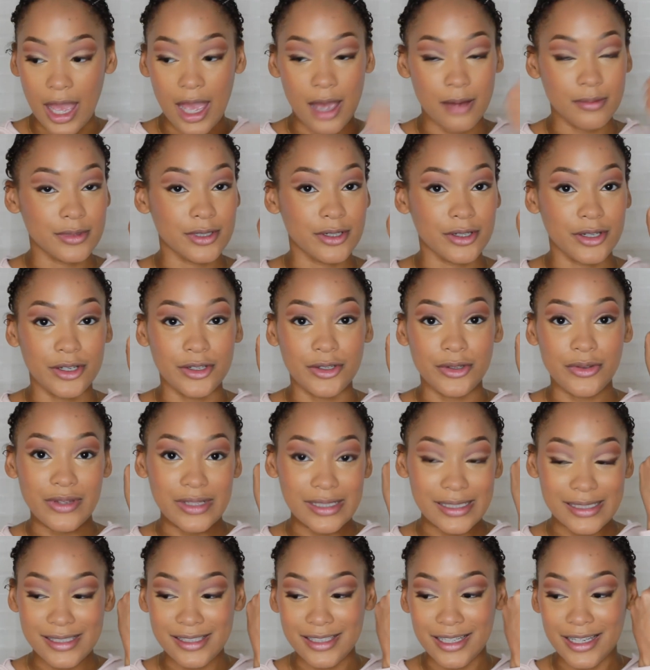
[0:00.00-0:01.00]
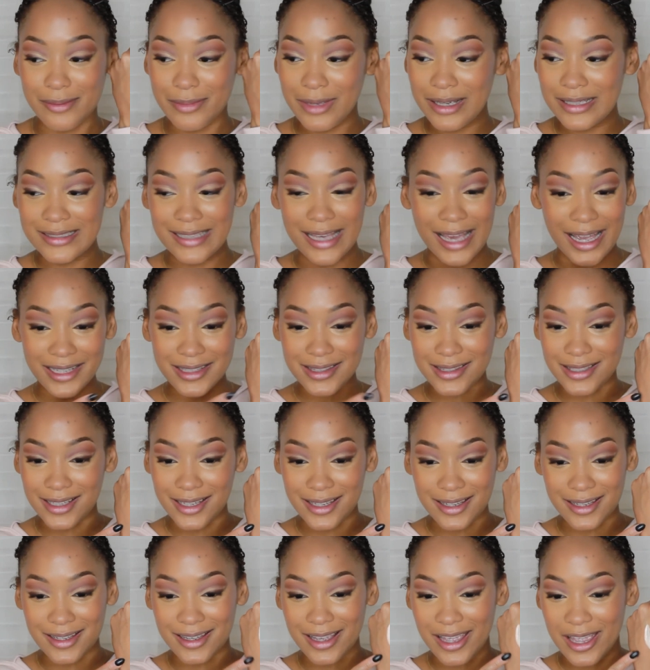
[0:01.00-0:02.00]
I'm gonna do the same exact
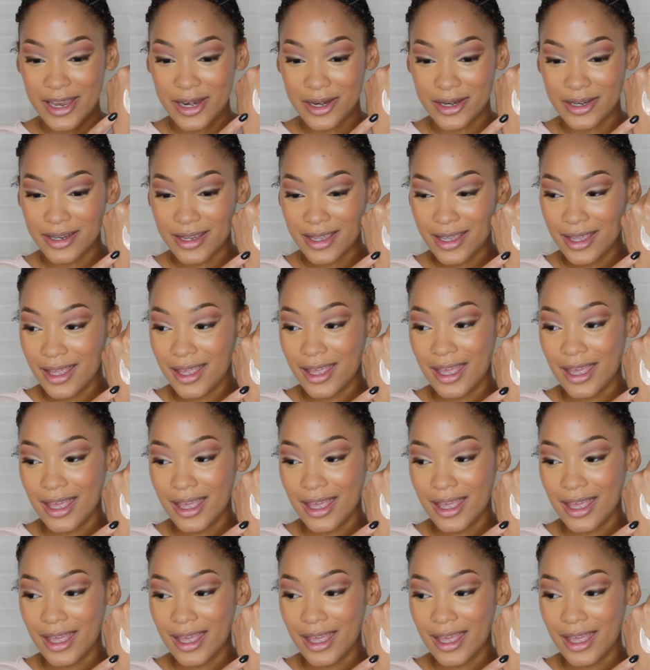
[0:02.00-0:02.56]
thing, and